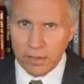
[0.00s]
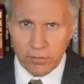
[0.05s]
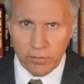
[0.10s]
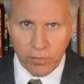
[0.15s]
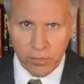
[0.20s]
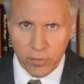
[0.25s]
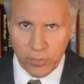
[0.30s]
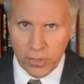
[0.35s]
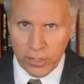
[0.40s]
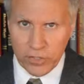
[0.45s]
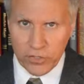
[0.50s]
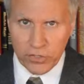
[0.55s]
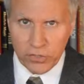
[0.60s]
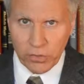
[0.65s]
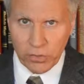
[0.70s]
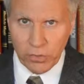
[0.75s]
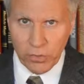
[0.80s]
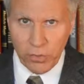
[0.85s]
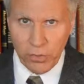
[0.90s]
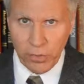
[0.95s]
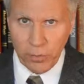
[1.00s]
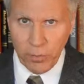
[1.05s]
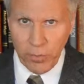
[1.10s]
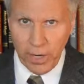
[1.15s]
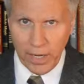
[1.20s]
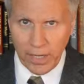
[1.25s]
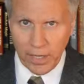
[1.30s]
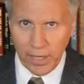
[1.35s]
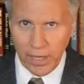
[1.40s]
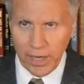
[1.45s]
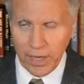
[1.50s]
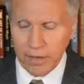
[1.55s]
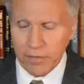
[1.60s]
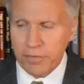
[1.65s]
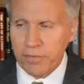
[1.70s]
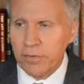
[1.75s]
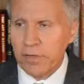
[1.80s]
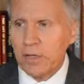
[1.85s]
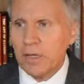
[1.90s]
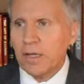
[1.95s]
influential on my
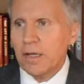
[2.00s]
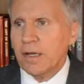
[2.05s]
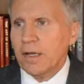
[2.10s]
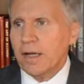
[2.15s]
life.